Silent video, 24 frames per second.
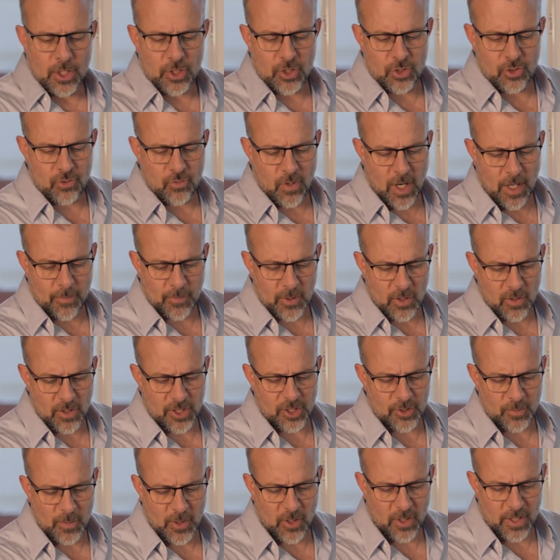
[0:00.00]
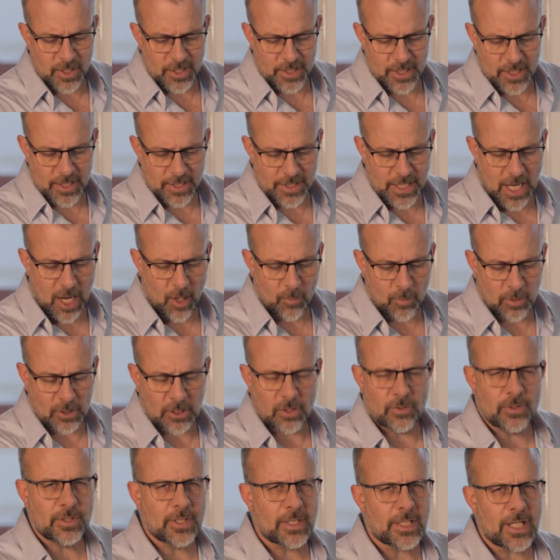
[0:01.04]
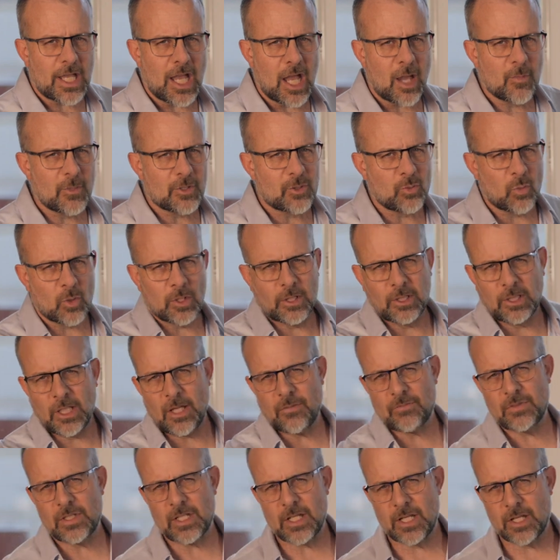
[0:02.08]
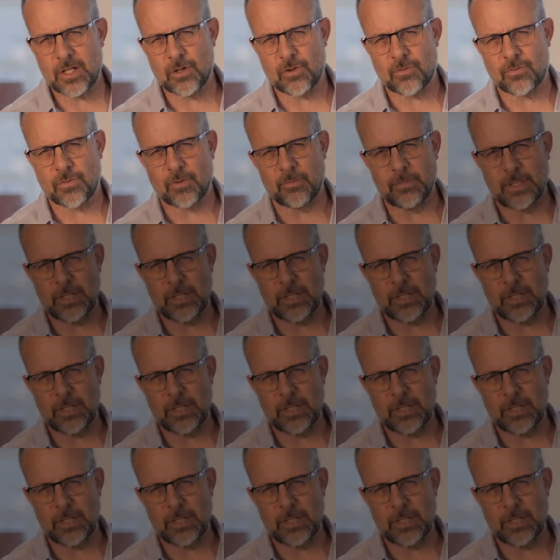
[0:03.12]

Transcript: Drop your experience down below in the comments. We'd love to hear from